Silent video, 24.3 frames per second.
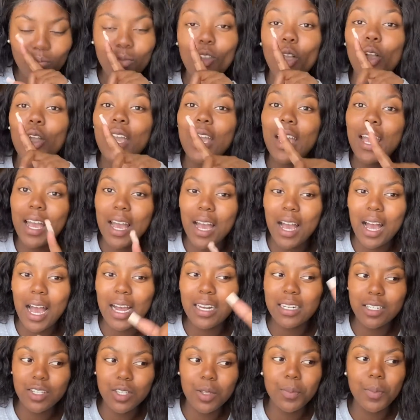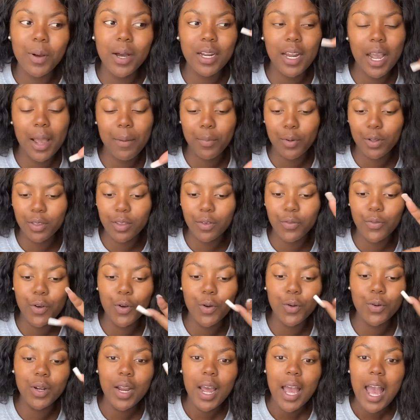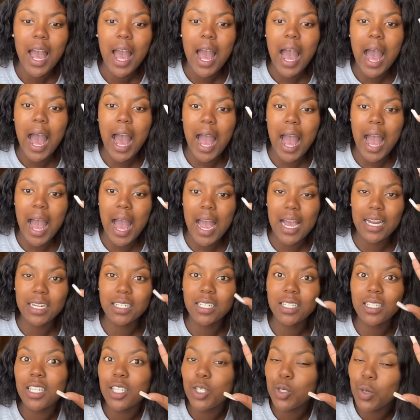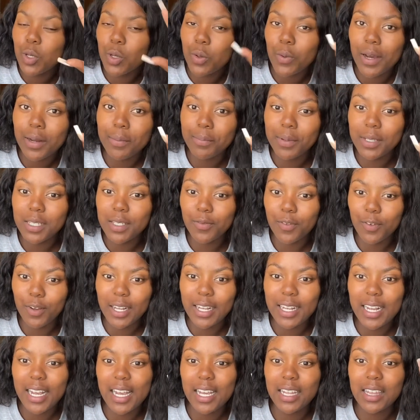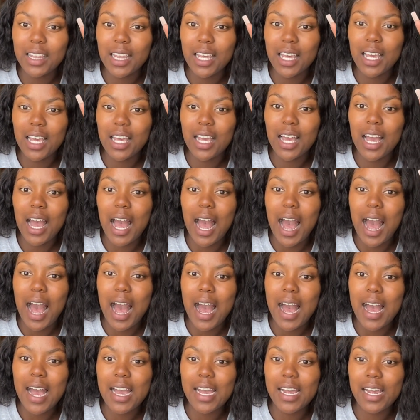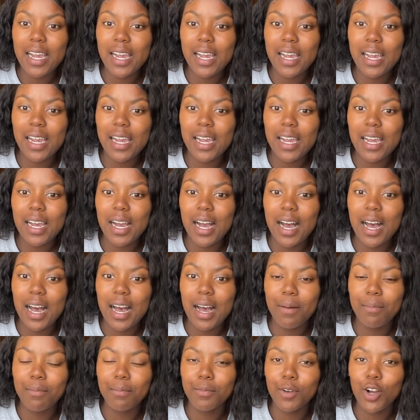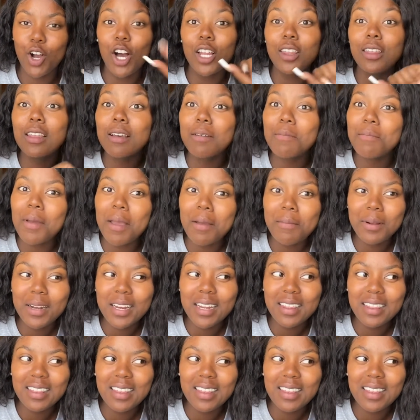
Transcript: okay, I did the party, I bought the phone, I did the 21 beats for share thing, I got the Maybelline